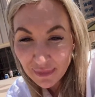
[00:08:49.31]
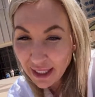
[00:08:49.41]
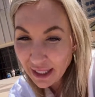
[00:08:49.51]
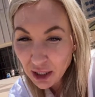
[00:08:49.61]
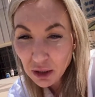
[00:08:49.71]

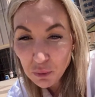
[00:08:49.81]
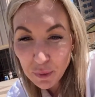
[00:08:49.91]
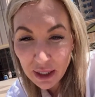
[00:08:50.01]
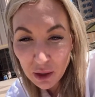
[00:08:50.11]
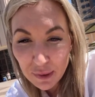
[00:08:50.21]
Here
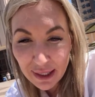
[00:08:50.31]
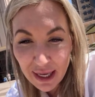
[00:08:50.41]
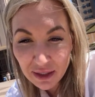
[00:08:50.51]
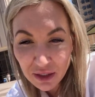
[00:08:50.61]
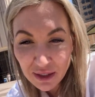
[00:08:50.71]
we go
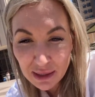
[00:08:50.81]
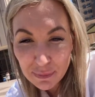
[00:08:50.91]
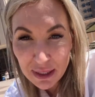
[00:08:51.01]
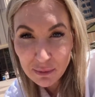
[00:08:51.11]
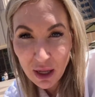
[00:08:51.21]
again, just as
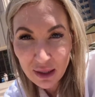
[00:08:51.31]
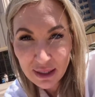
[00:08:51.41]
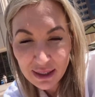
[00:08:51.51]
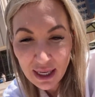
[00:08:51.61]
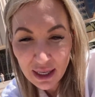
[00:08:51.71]
Ms.
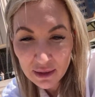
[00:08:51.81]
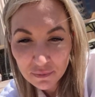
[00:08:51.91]
Molly said.